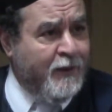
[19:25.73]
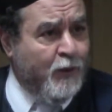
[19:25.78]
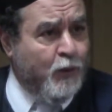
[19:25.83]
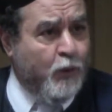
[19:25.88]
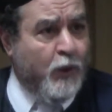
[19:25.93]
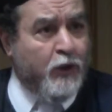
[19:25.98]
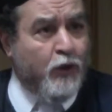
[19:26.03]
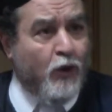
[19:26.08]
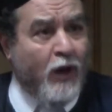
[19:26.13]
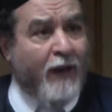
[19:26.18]

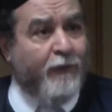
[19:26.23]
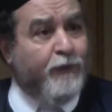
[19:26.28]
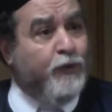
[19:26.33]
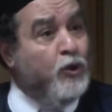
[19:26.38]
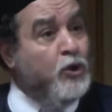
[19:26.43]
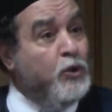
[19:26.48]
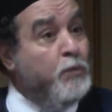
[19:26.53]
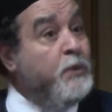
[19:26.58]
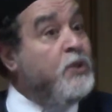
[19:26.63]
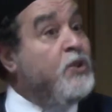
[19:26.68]
where you have
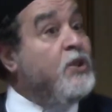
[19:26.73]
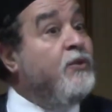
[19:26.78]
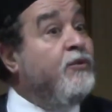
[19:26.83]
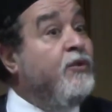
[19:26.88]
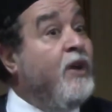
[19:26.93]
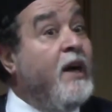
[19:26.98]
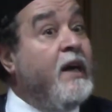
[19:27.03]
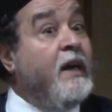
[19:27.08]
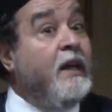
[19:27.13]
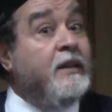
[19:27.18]
to
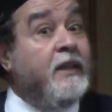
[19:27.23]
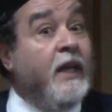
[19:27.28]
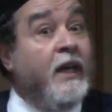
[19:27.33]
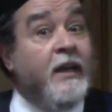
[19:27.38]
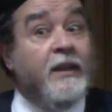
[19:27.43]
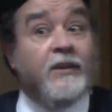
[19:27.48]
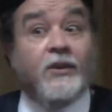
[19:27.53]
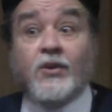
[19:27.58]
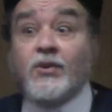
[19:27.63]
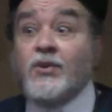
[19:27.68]
specify a
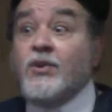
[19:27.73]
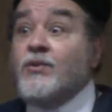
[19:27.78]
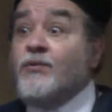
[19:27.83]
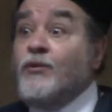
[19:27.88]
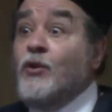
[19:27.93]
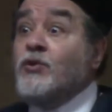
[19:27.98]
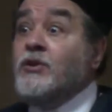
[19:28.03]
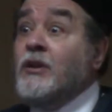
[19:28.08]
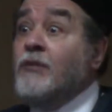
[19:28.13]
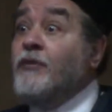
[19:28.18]
day, and this is
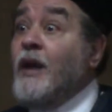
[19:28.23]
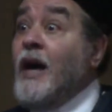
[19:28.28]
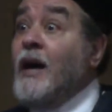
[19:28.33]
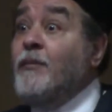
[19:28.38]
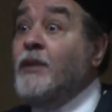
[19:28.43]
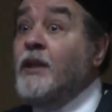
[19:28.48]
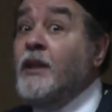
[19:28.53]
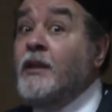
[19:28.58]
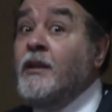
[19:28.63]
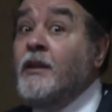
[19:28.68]
for the
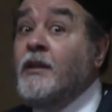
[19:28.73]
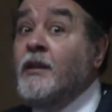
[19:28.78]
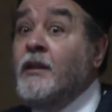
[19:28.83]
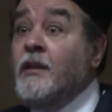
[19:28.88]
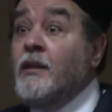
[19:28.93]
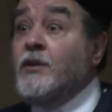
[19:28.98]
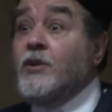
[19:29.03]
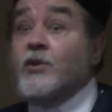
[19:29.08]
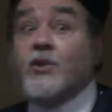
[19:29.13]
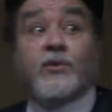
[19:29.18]
family,
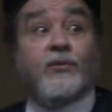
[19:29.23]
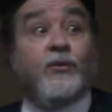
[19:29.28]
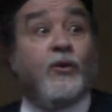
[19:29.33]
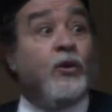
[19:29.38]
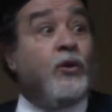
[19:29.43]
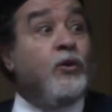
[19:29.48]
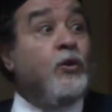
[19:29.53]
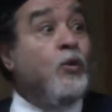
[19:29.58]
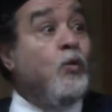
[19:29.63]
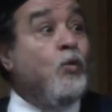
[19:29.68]
this is
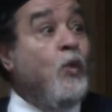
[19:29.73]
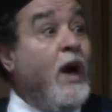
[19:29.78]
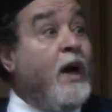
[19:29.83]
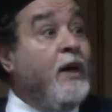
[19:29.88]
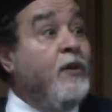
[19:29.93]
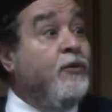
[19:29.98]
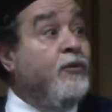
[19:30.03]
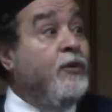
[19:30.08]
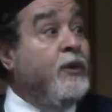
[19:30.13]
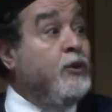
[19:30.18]
for your
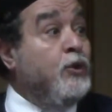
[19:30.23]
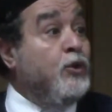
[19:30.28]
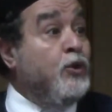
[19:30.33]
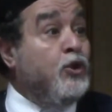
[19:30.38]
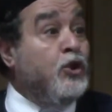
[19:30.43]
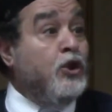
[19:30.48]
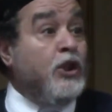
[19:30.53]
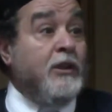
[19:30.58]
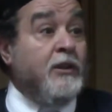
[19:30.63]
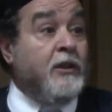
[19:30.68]
wife and your
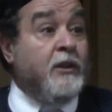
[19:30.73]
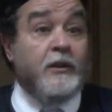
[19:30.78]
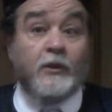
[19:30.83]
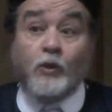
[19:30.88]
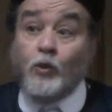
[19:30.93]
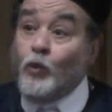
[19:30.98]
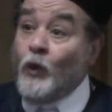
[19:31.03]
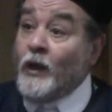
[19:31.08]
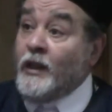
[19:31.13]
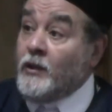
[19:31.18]

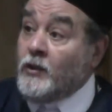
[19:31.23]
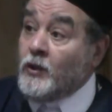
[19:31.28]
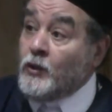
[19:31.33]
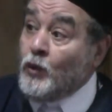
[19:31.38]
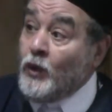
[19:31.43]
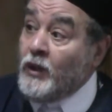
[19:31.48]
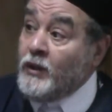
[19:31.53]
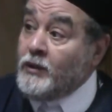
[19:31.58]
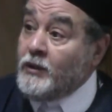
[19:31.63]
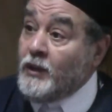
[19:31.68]
children,
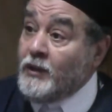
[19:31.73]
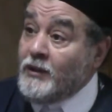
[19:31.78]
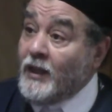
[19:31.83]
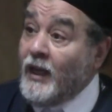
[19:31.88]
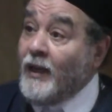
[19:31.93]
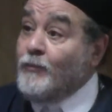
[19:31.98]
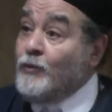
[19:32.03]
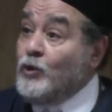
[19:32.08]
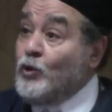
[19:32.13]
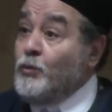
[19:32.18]
quality
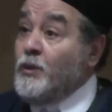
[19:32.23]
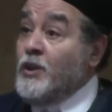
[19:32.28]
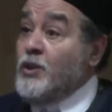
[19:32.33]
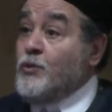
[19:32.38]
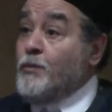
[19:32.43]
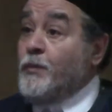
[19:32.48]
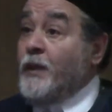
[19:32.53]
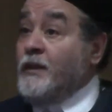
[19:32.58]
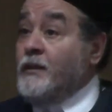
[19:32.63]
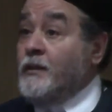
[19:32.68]
time to be
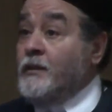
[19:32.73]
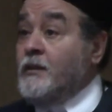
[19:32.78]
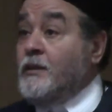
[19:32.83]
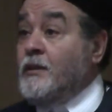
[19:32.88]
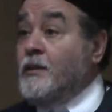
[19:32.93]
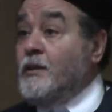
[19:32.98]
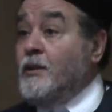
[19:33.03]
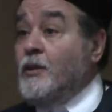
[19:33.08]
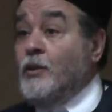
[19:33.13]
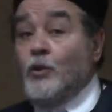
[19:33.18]
spent
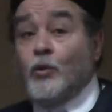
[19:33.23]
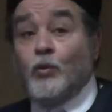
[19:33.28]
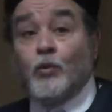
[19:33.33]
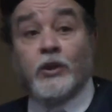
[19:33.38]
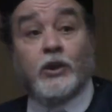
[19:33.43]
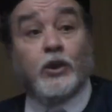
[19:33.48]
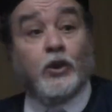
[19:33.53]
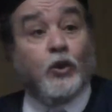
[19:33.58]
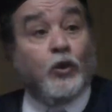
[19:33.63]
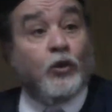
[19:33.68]

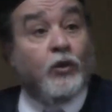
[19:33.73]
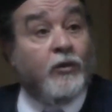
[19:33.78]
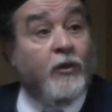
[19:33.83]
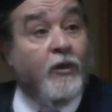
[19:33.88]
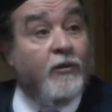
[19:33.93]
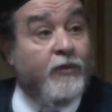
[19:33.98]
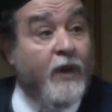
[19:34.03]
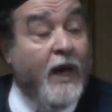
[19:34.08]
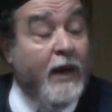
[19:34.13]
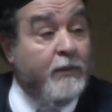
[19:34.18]
with your
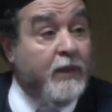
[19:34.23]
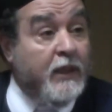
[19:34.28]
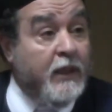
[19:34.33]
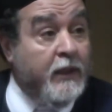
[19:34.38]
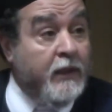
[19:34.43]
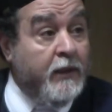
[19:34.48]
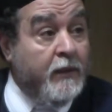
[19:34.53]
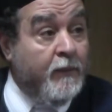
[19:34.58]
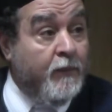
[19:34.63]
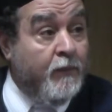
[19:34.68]

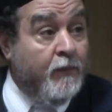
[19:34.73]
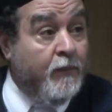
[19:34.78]
family.